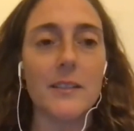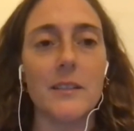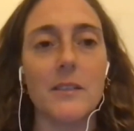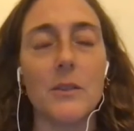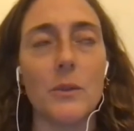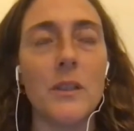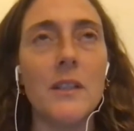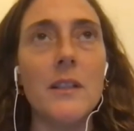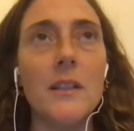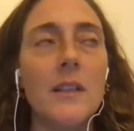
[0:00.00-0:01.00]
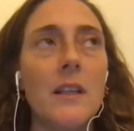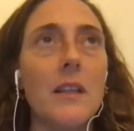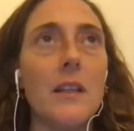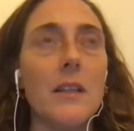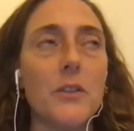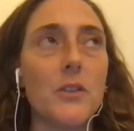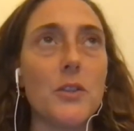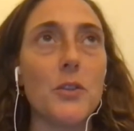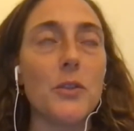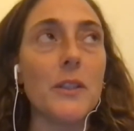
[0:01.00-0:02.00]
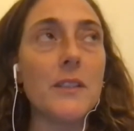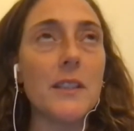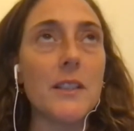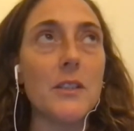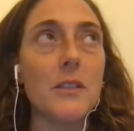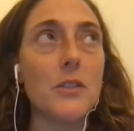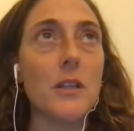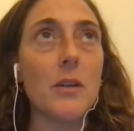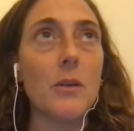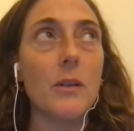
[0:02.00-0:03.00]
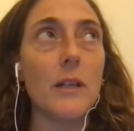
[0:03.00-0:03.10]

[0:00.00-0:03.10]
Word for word: And so there's, you're listening to the show.